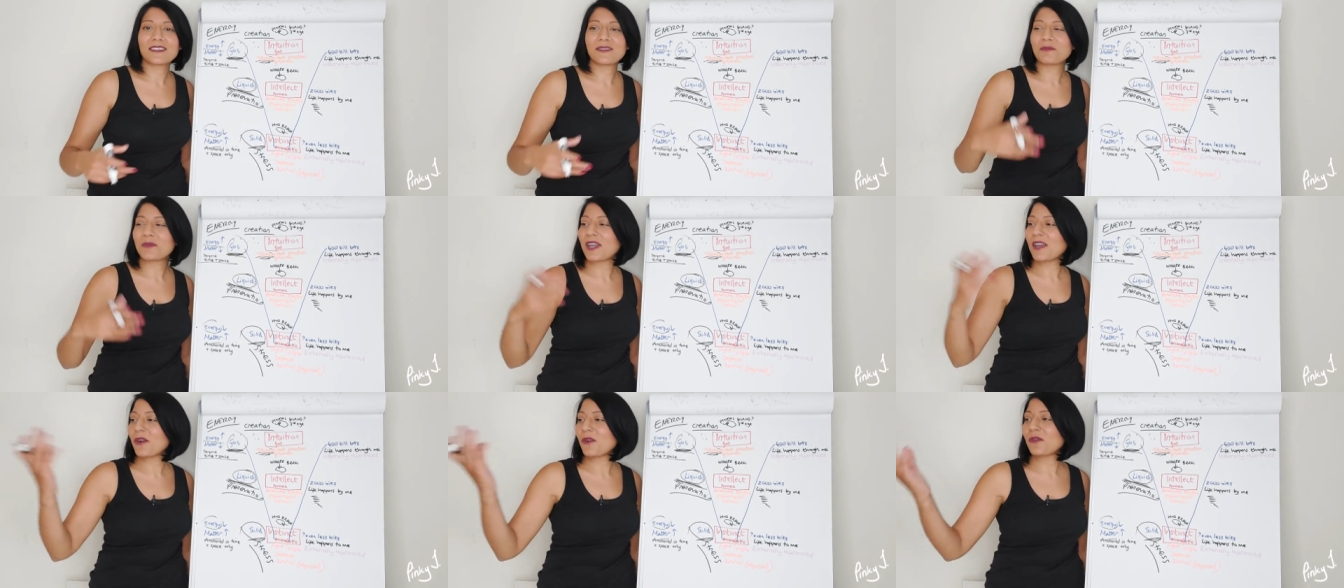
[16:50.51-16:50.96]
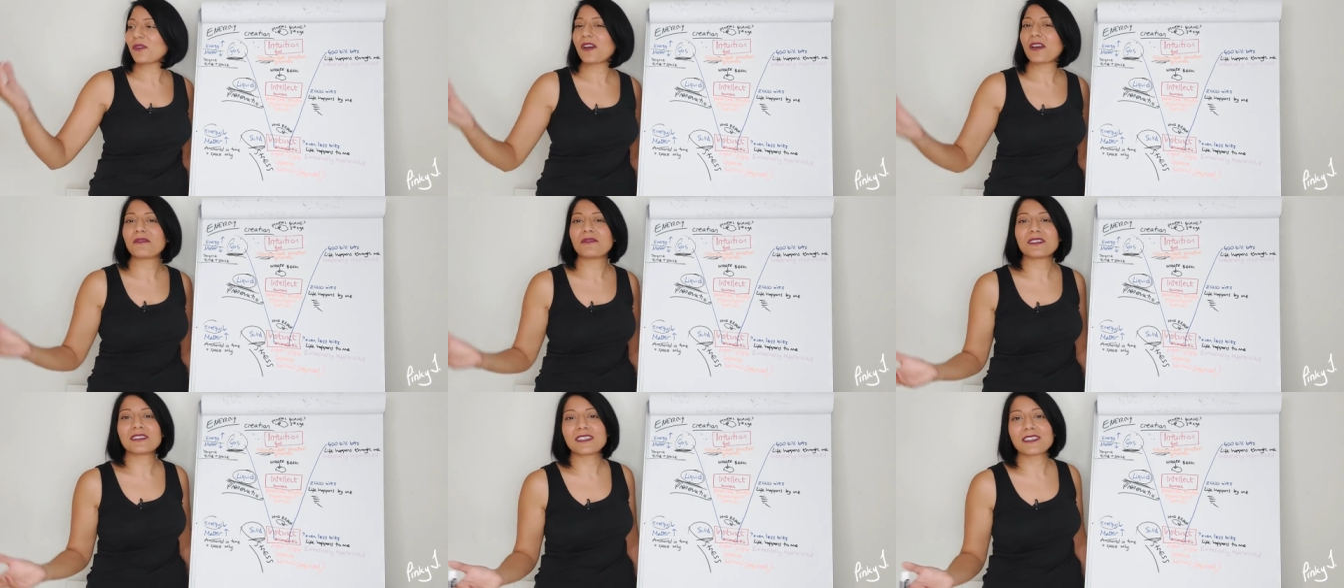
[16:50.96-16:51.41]
My whole
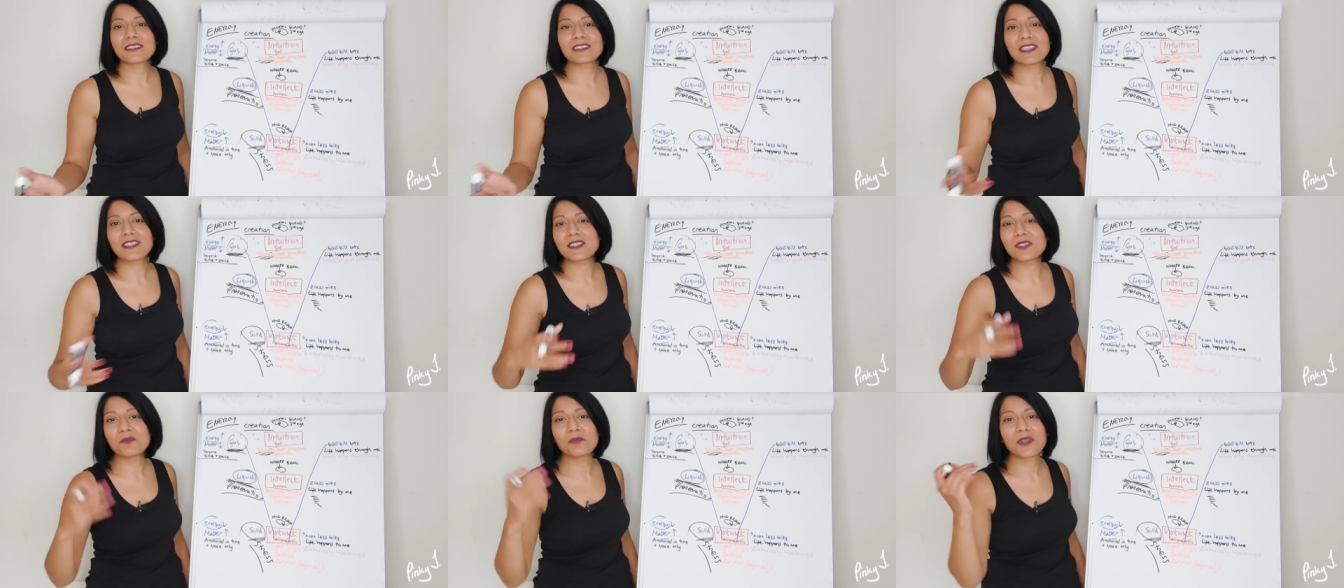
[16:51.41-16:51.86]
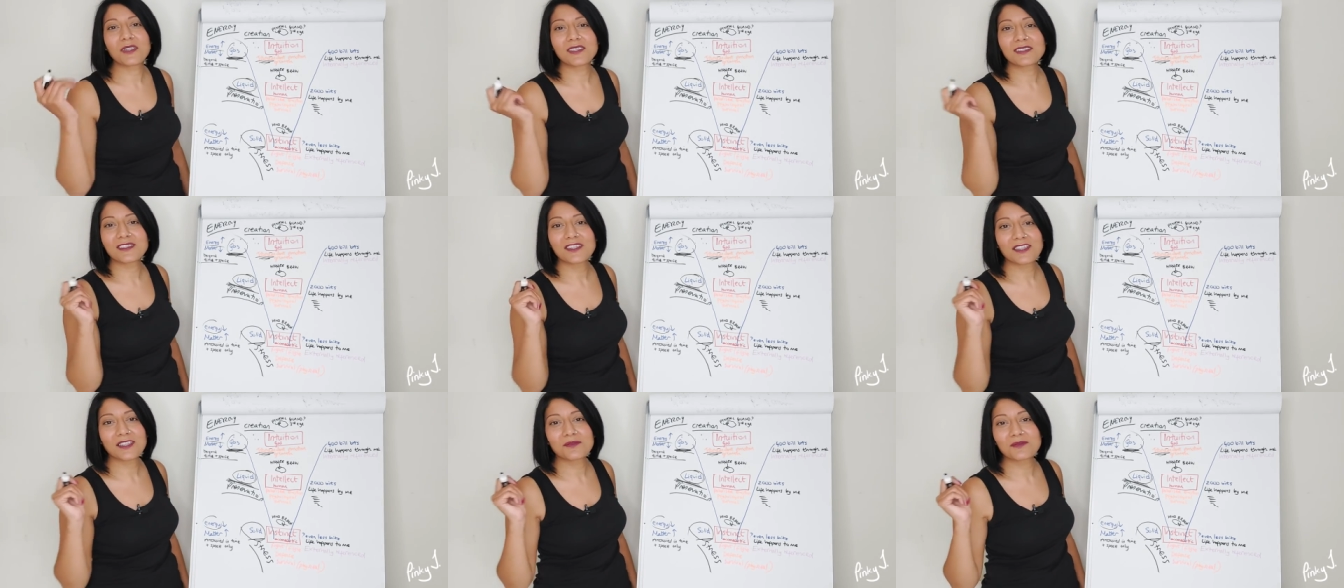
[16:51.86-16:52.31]
life is dictated by the
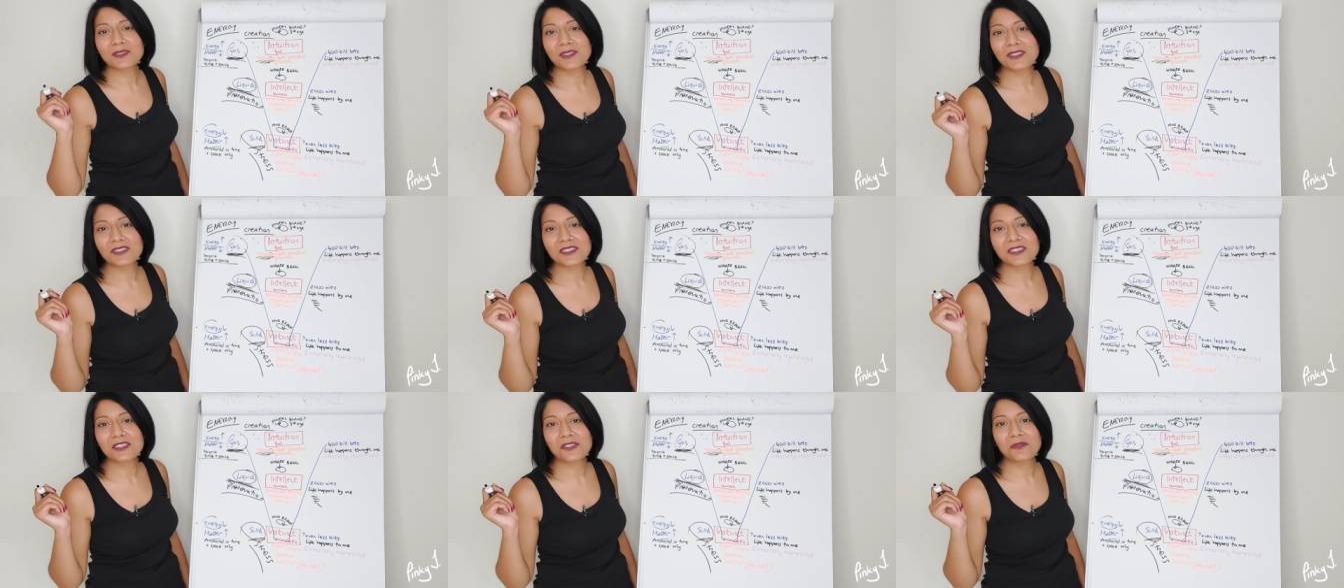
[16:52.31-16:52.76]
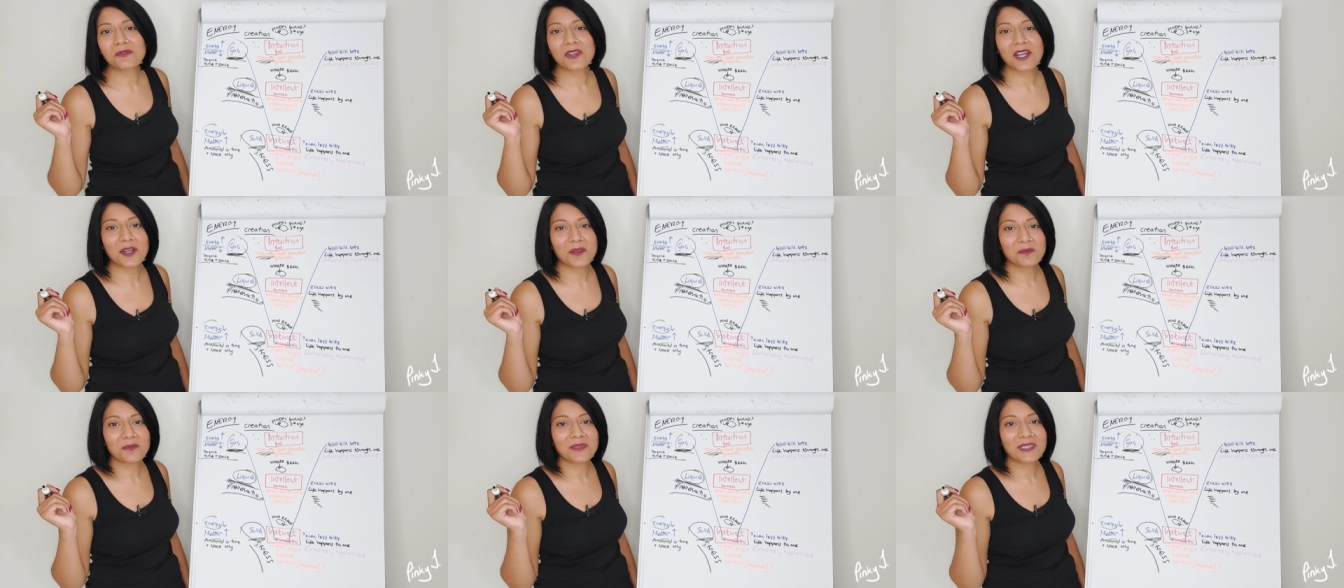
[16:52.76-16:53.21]
circumstances
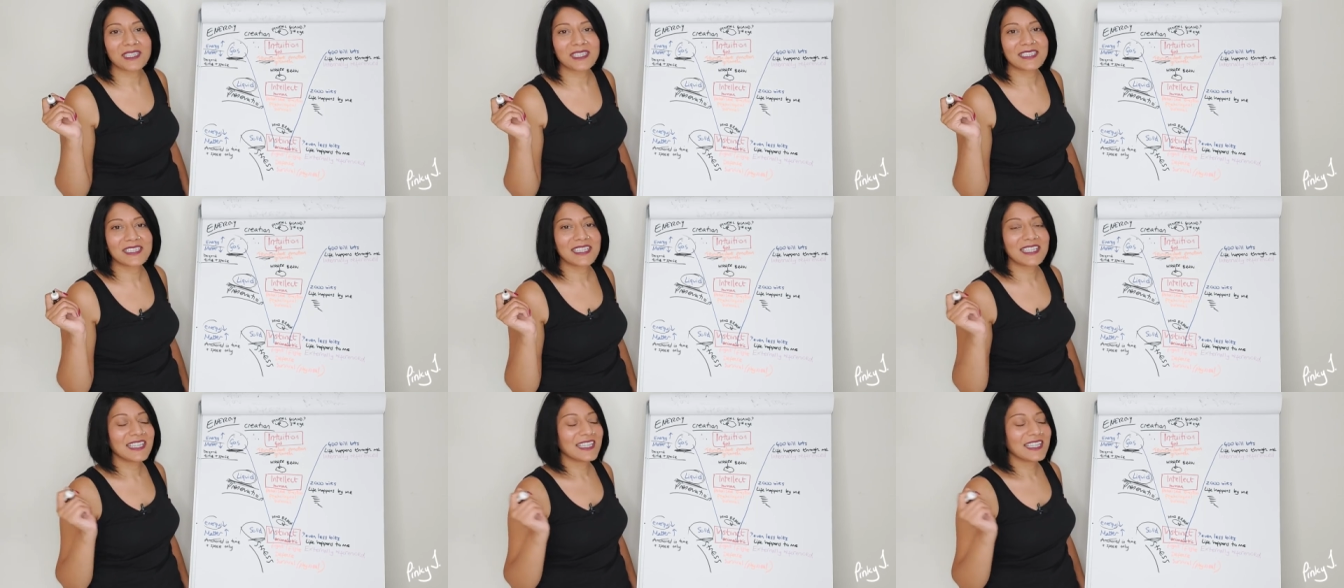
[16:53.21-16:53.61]
around me.